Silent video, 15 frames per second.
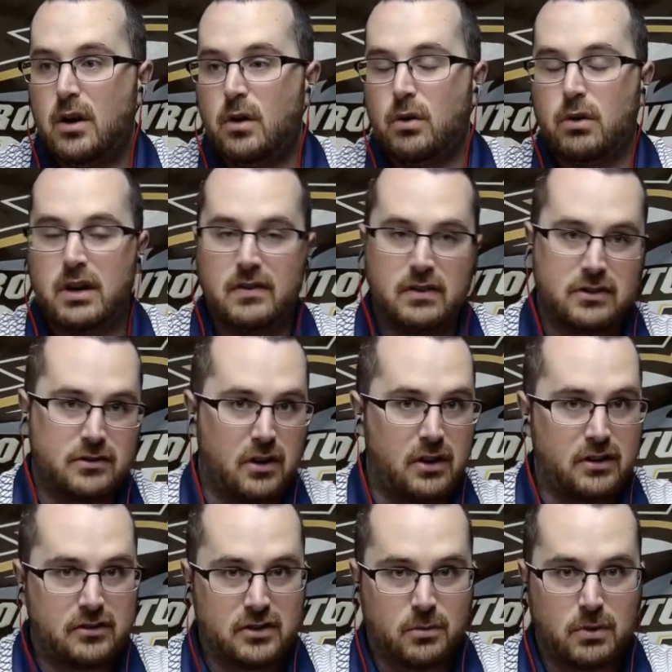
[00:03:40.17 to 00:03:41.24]
Or even
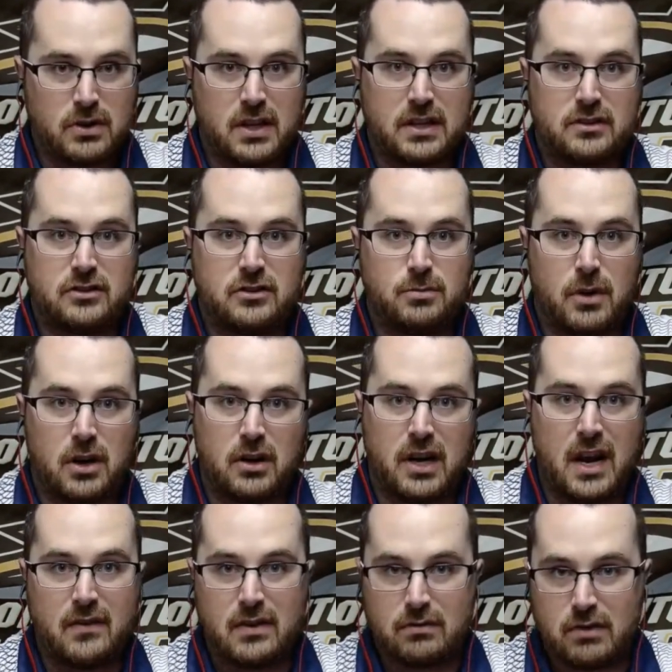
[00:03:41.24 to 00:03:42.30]
starting someone like Smart,
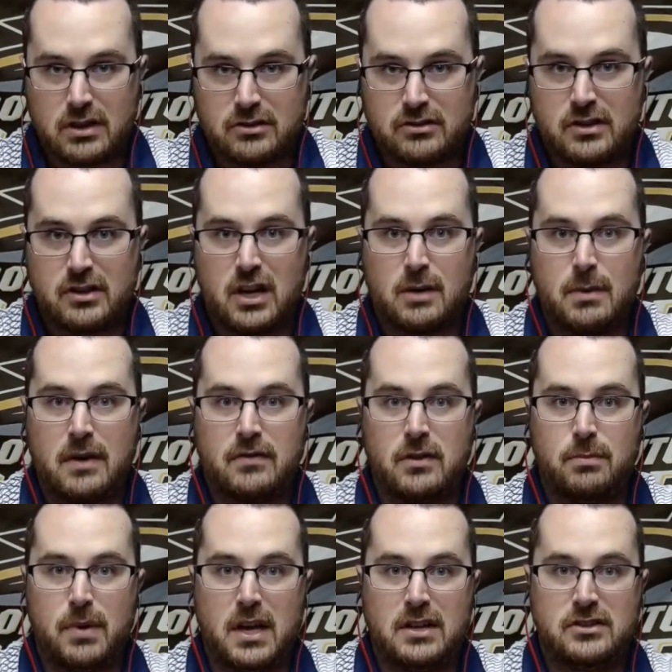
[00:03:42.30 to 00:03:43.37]
having Richardson come off the
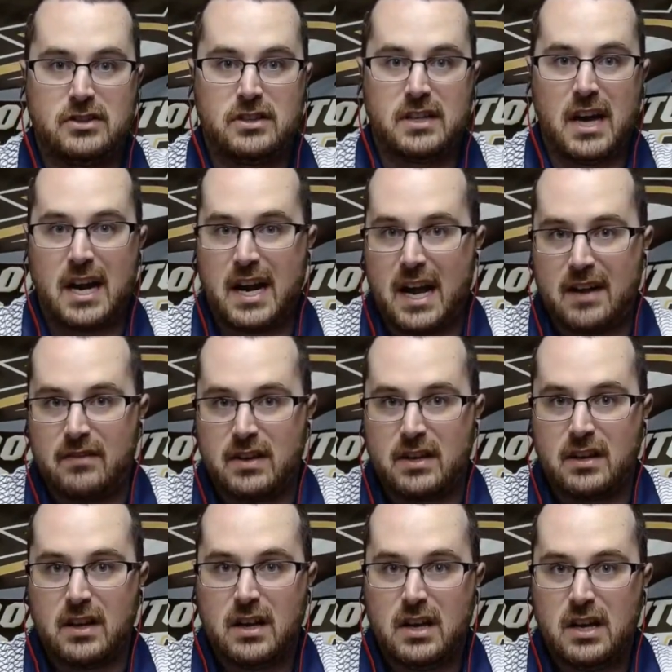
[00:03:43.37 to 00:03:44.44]
bench and not
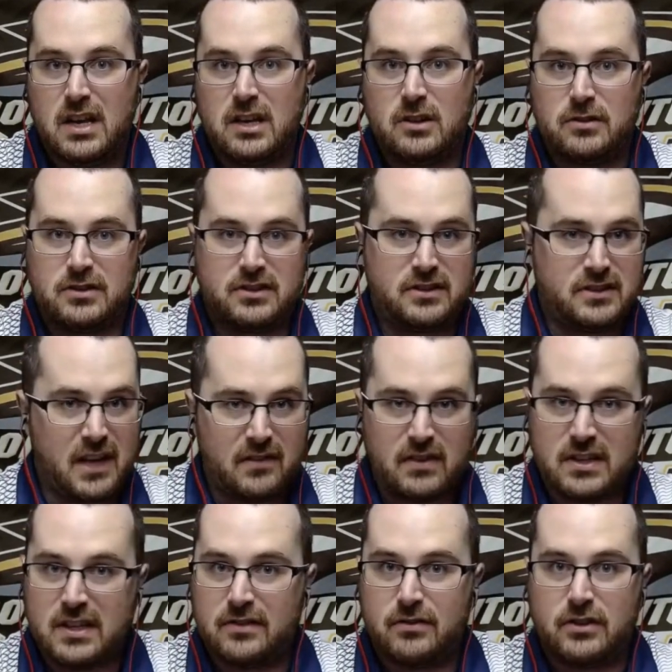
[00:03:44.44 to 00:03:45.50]
having,
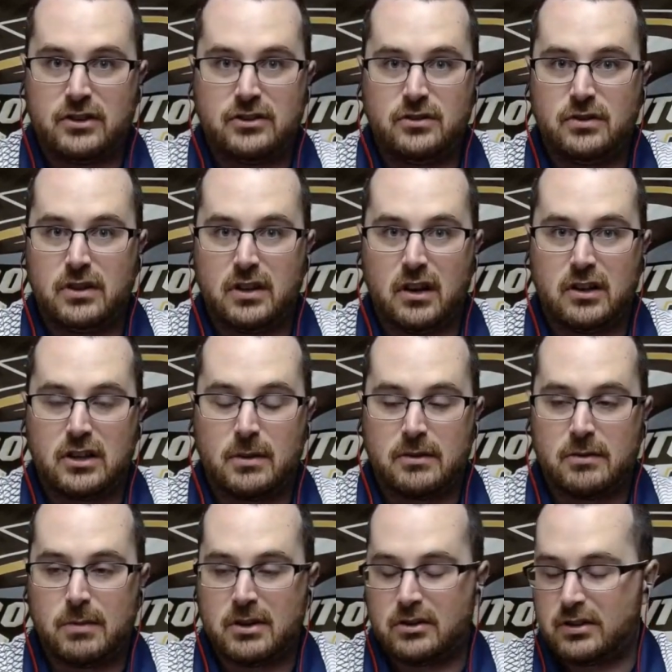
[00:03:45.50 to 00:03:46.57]
7 different shooting guards go off the bench.